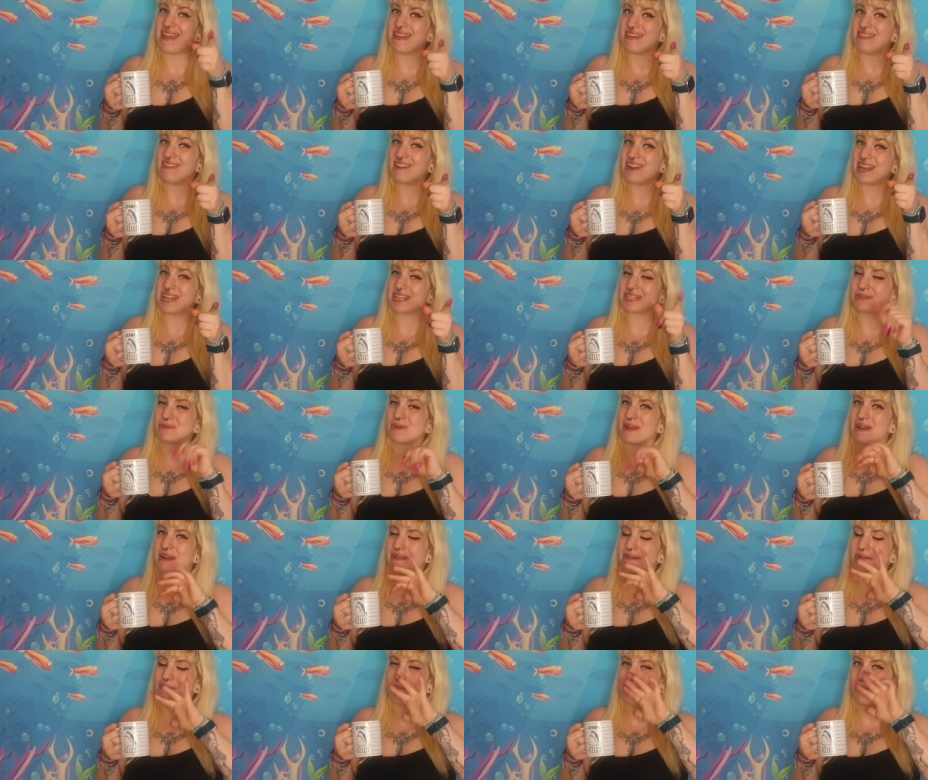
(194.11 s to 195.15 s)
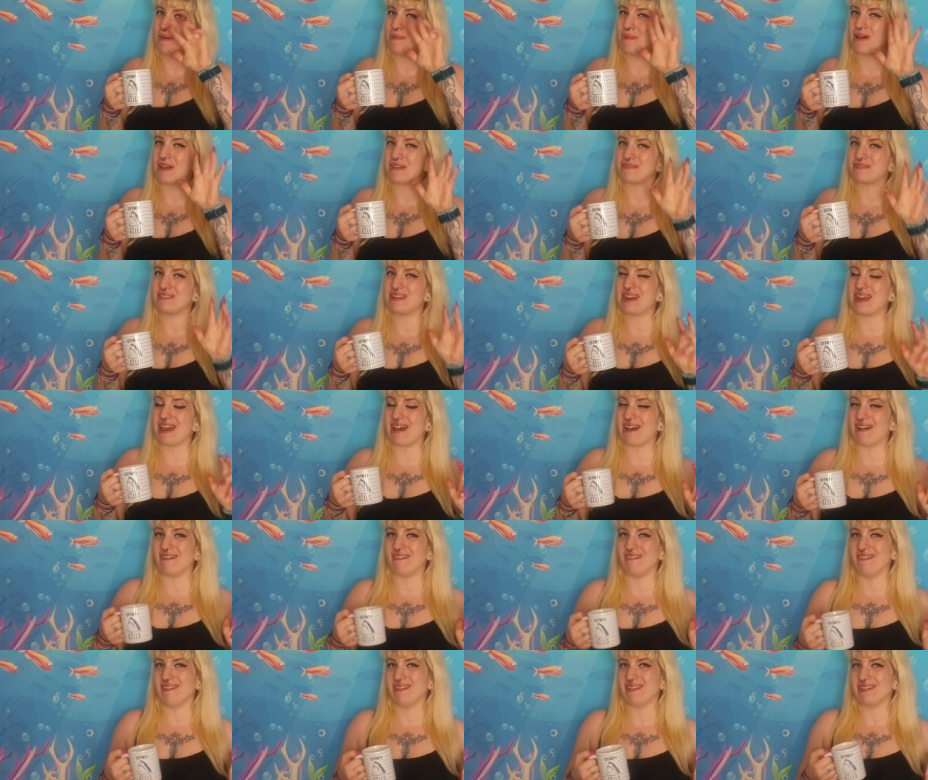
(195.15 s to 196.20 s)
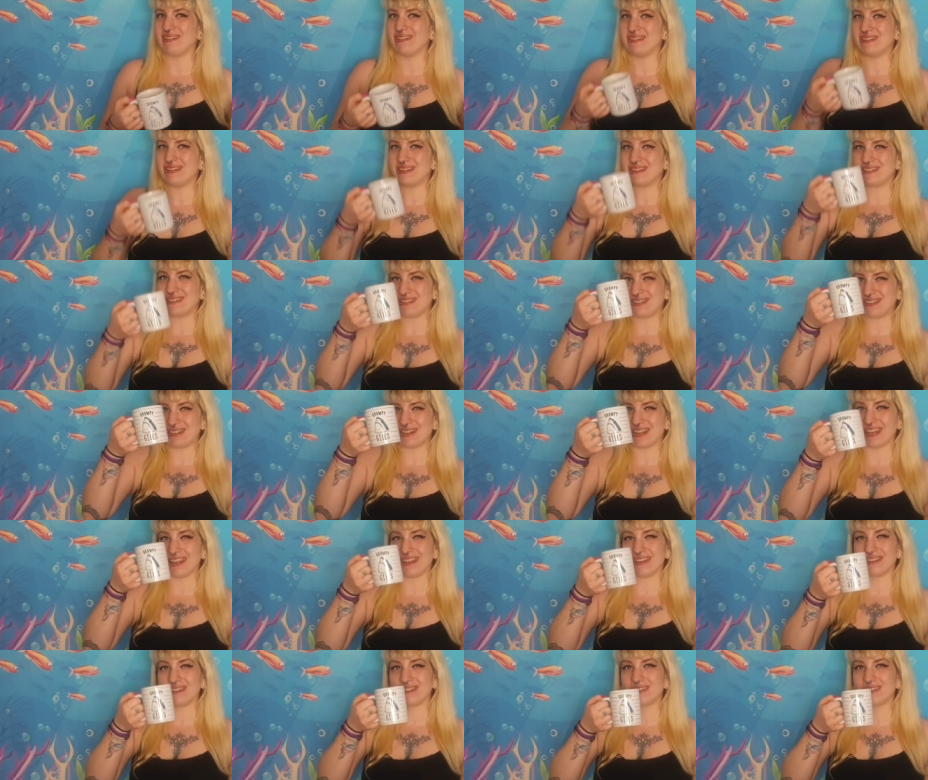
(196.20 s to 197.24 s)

in the next one bye bye for now cheers